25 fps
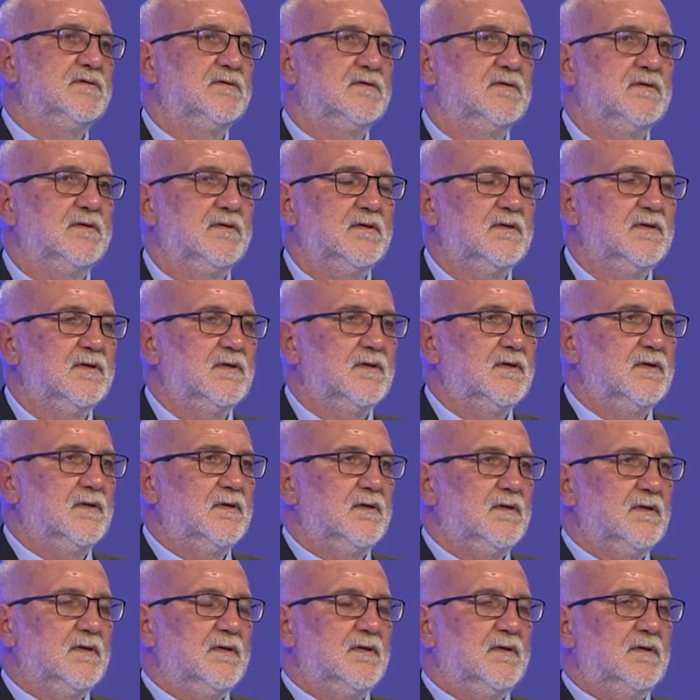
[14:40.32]
and they
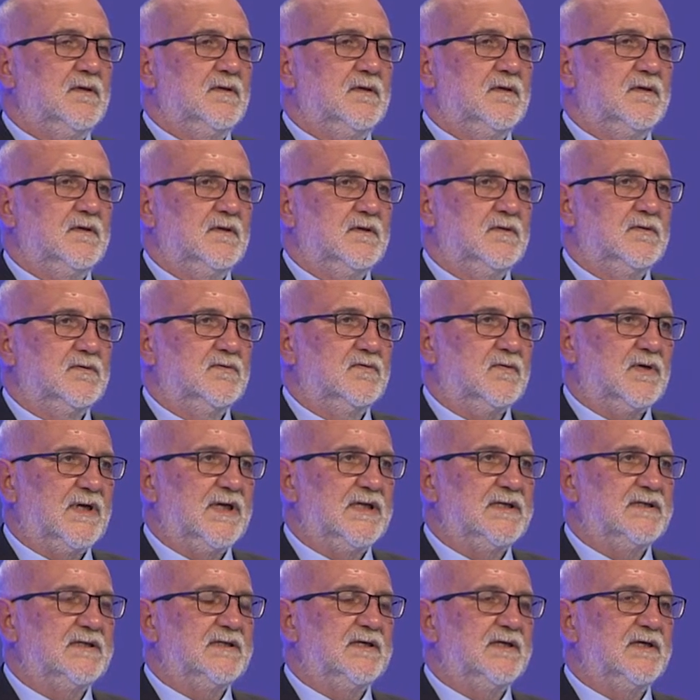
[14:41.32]
may take
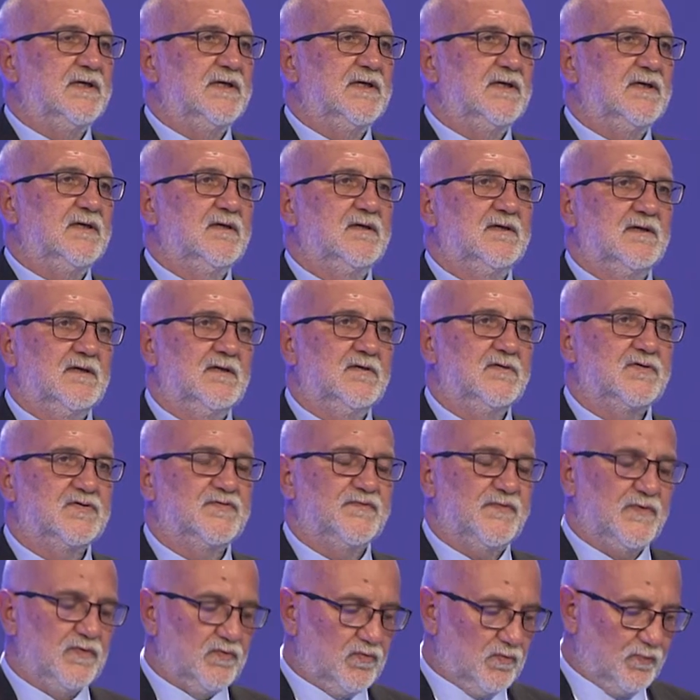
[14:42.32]
place in the
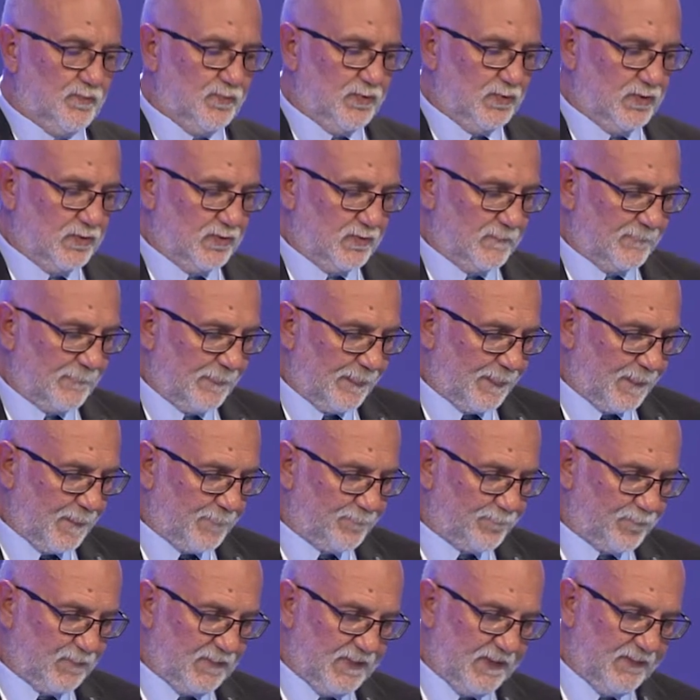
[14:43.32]
uterus during
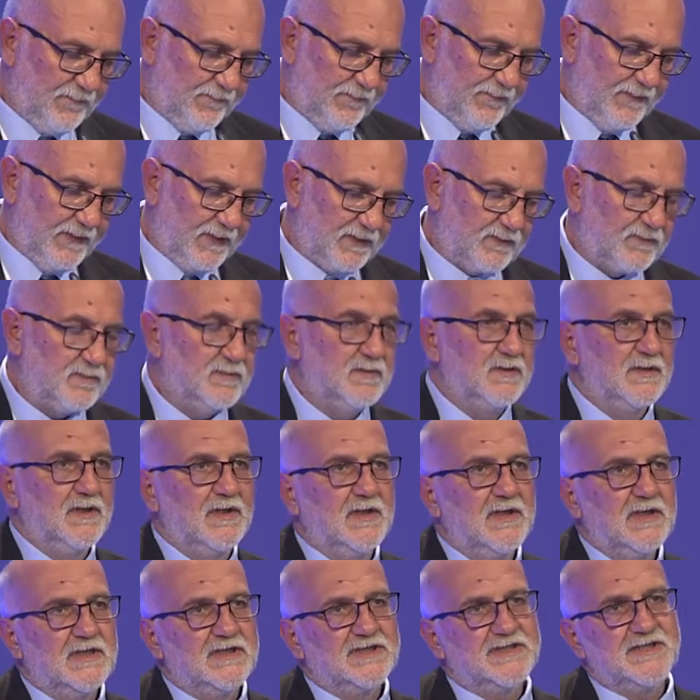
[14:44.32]
the
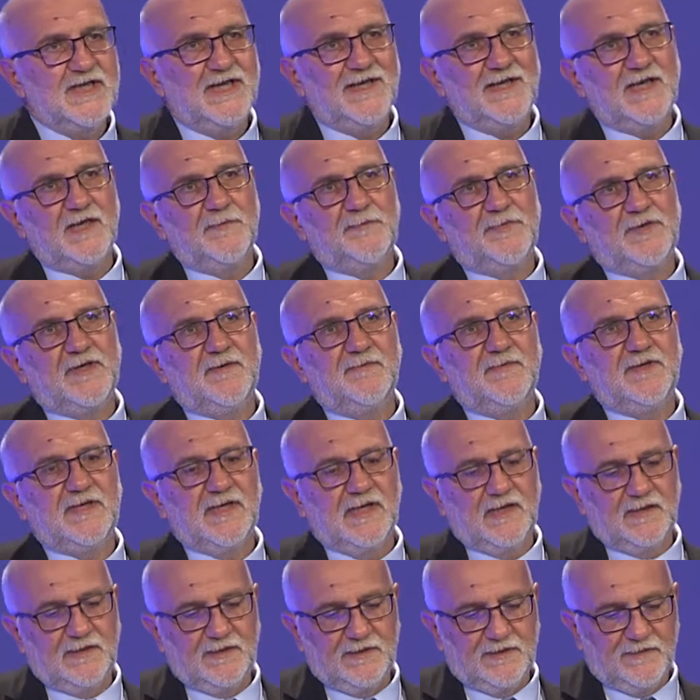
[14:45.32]
embryo and the
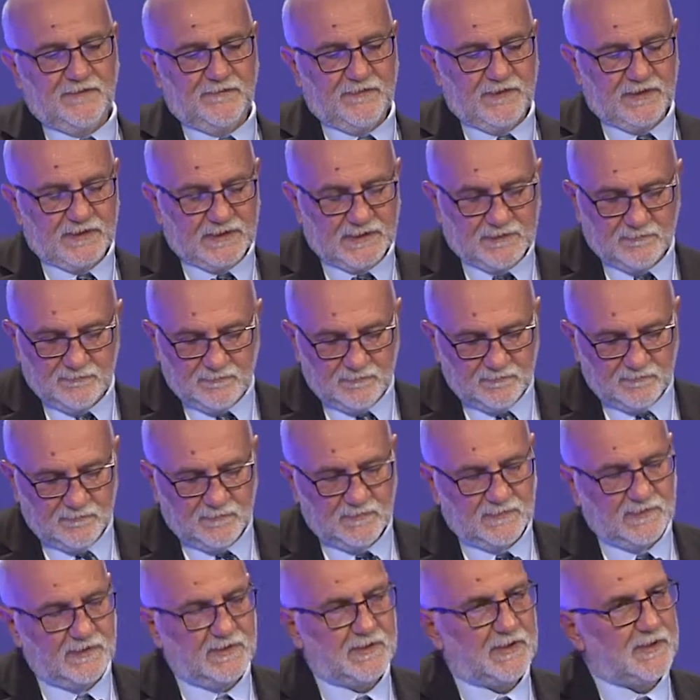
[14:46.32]
fetus development
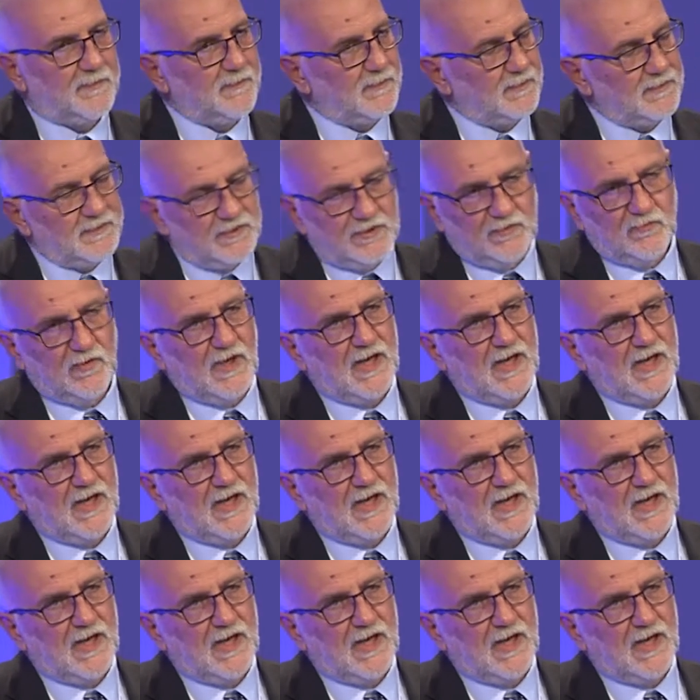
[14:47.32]
or in the